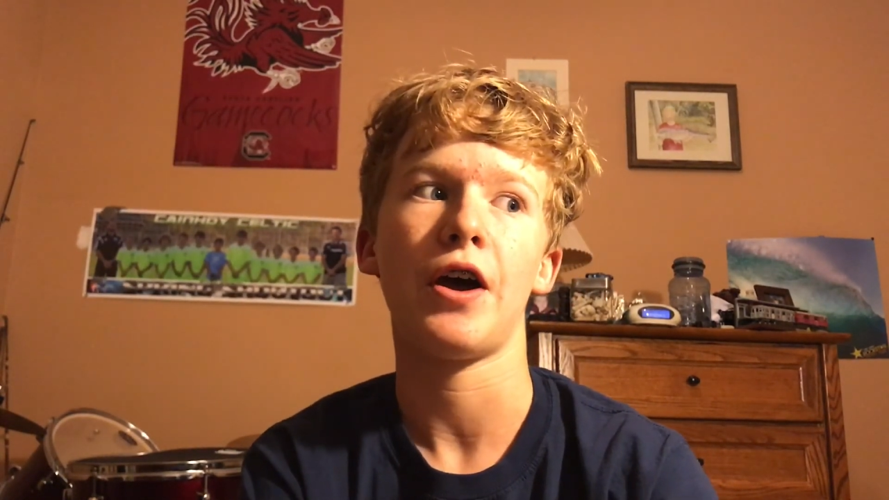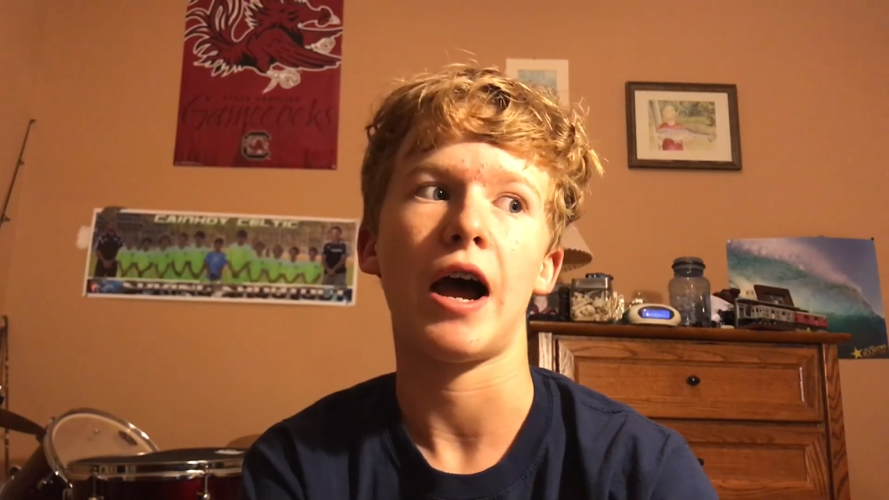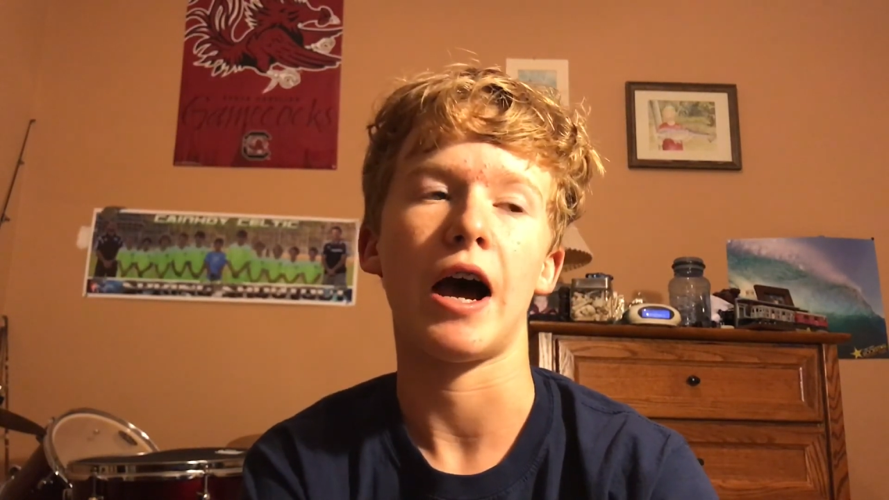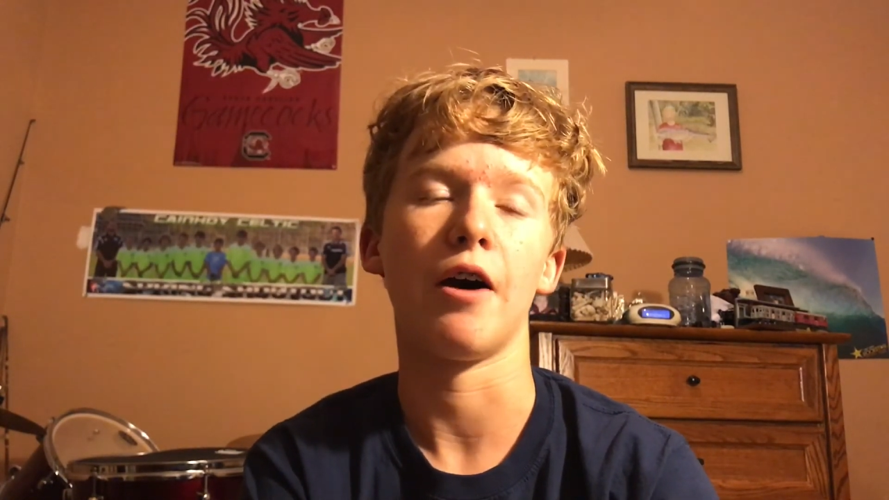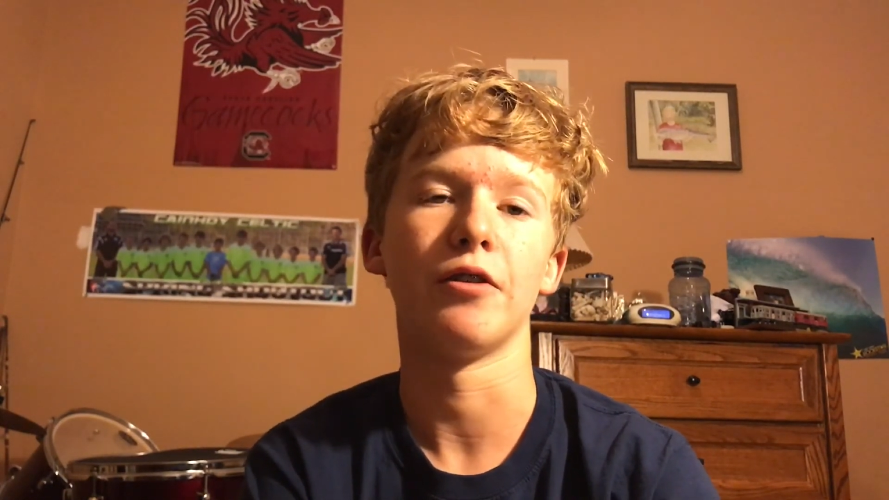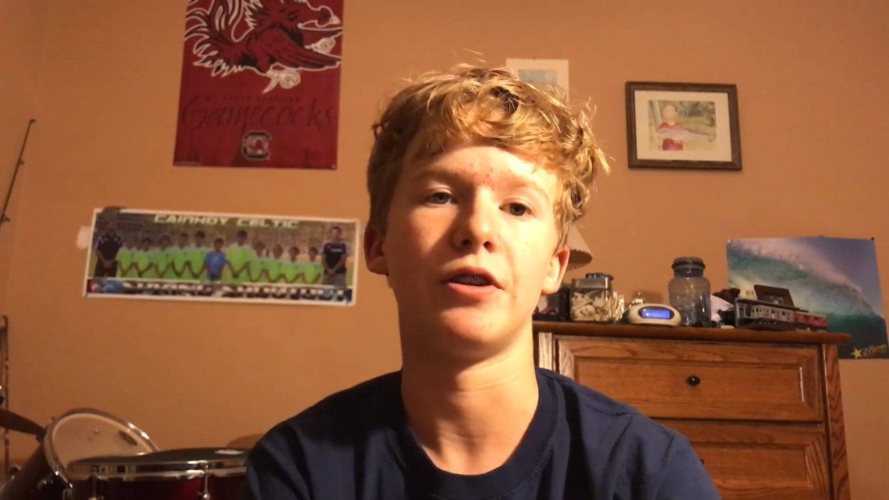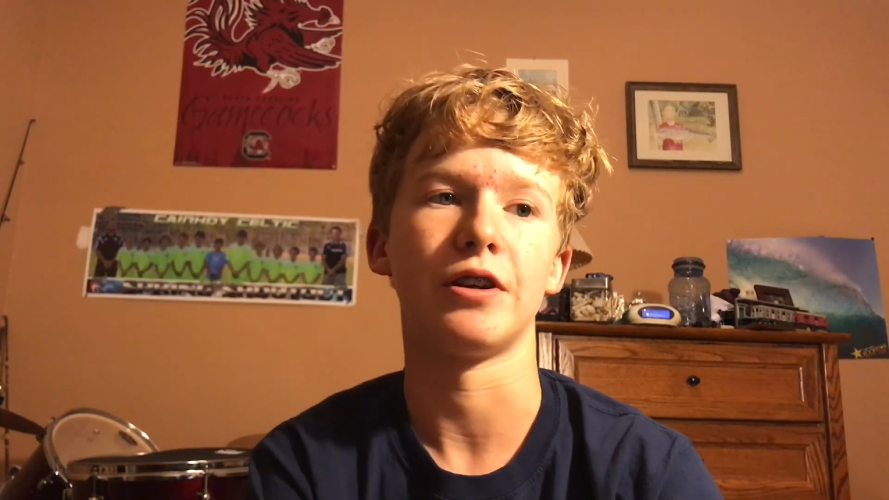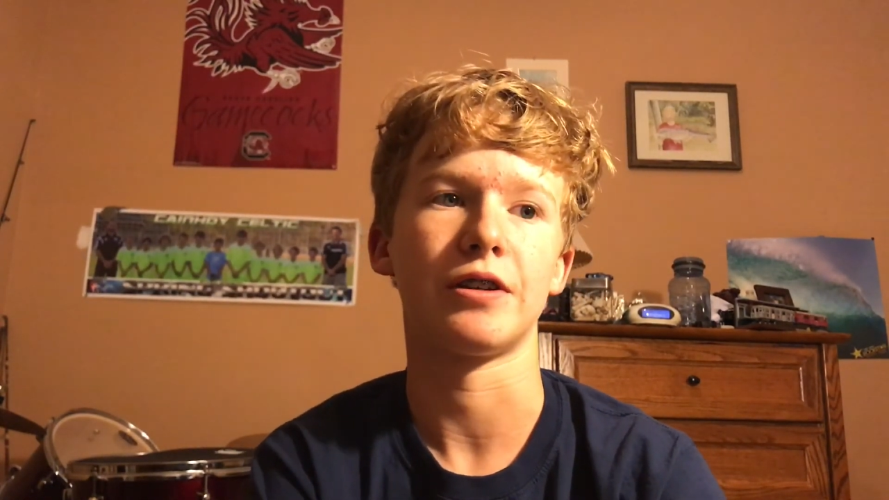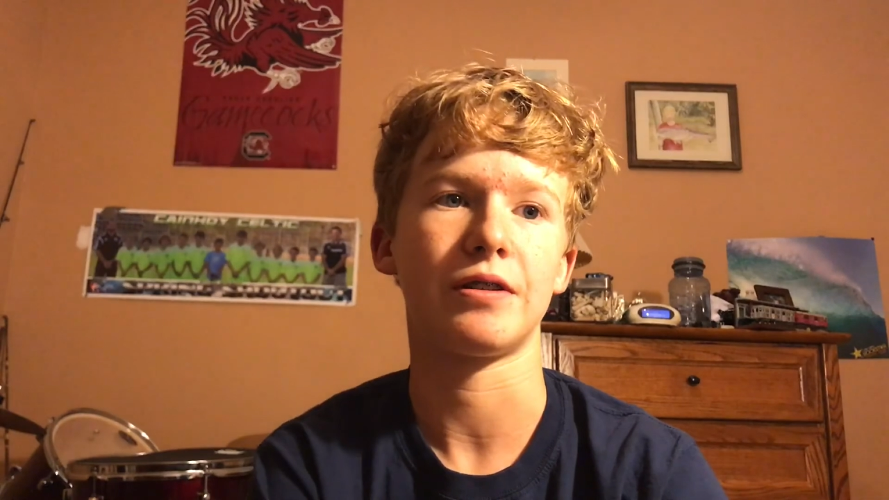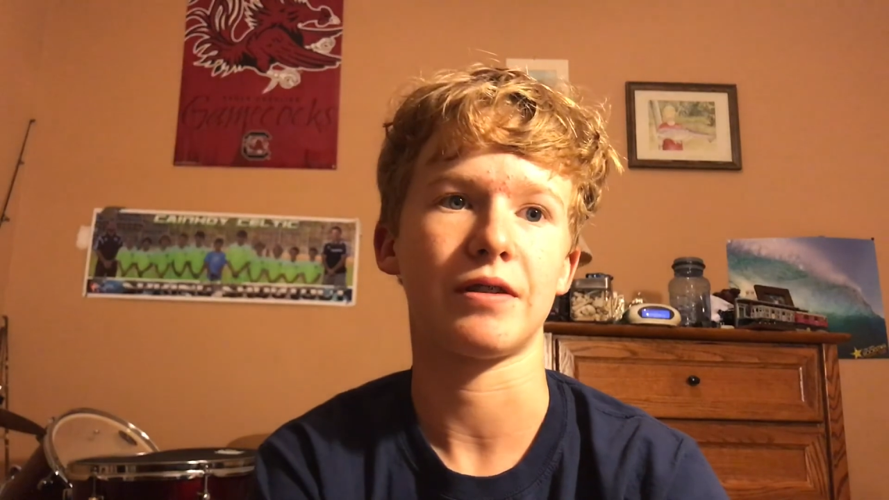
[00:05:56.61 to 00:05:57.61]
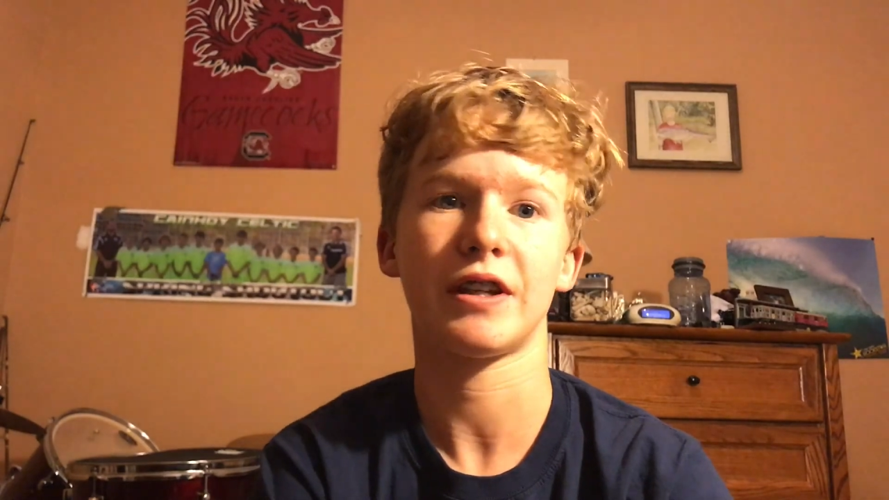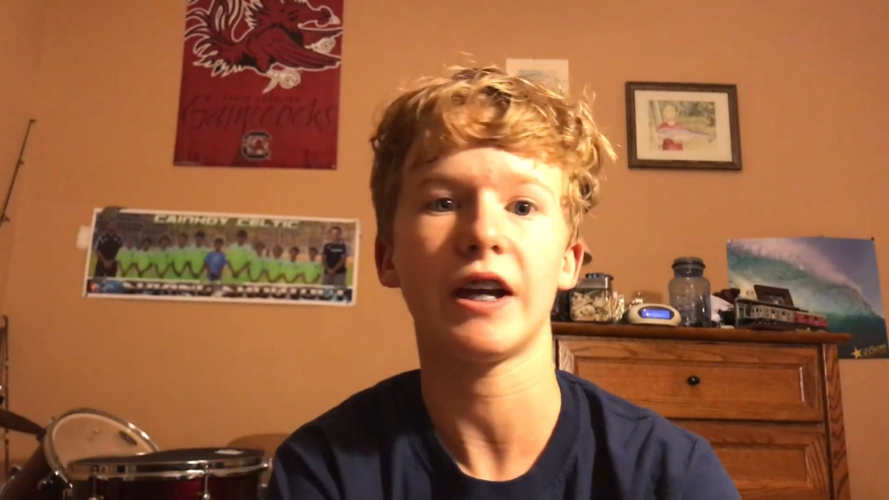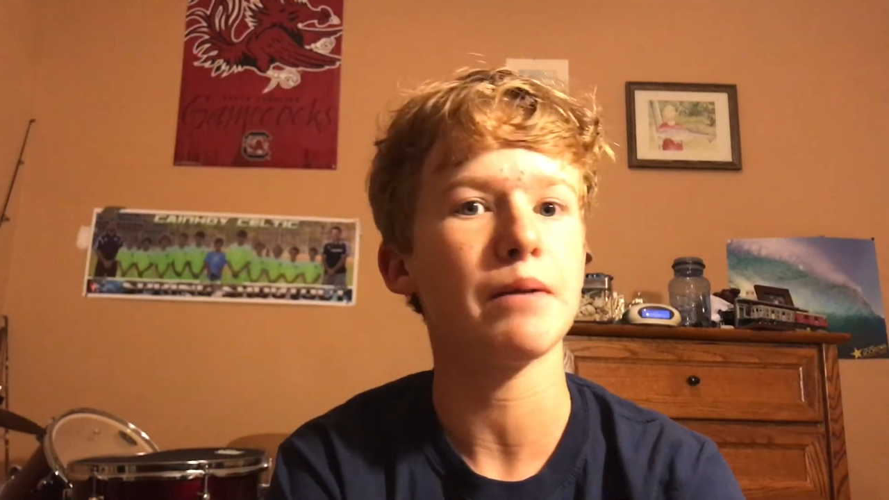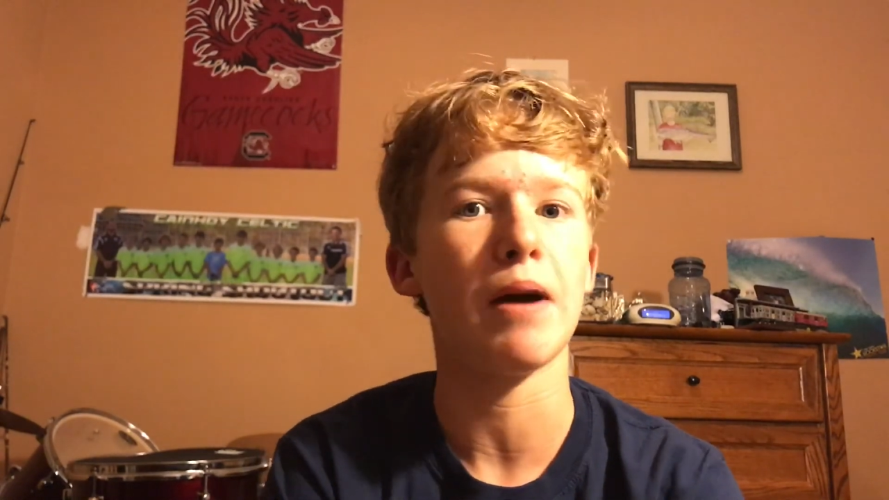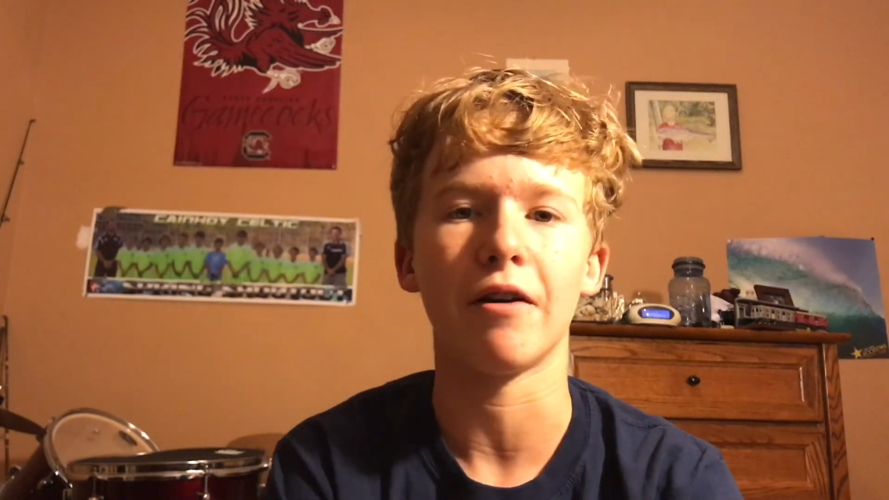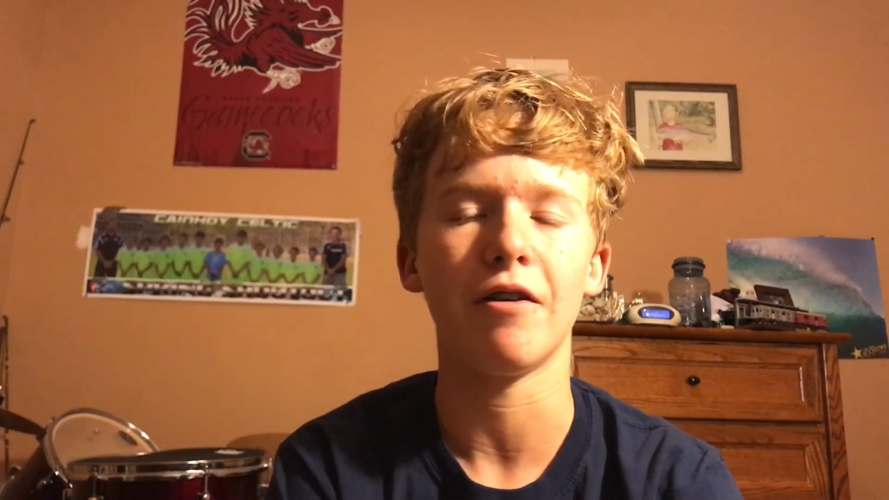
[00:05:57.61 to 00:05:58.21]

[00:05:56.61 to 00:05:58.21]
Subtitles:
I'll just kick them out.